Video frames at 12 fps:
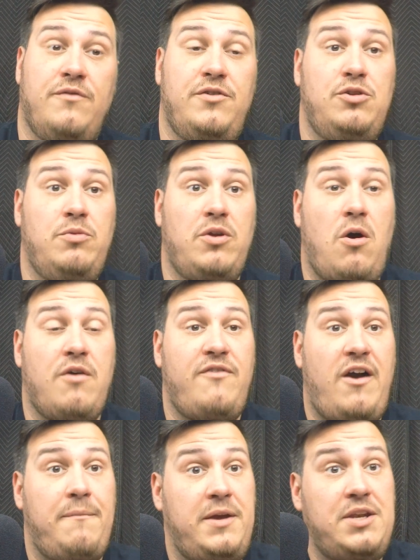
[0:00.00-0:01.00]
If you're doing
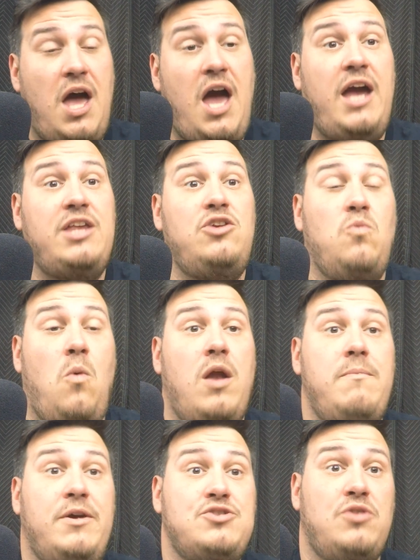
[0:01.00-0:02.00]
R5-P9, you want
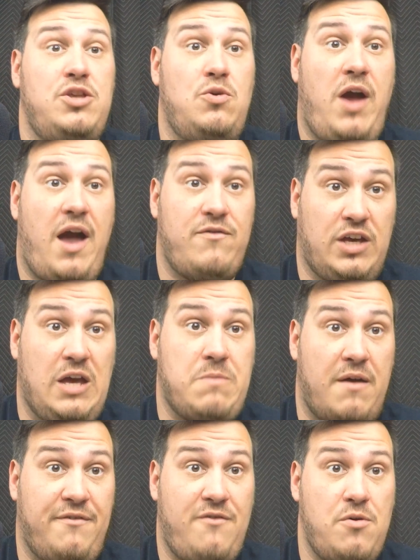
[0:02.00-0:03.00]
to make sure that you keep
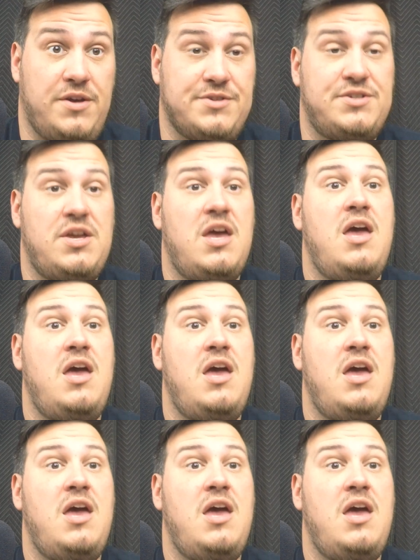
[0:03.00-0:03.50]
that focus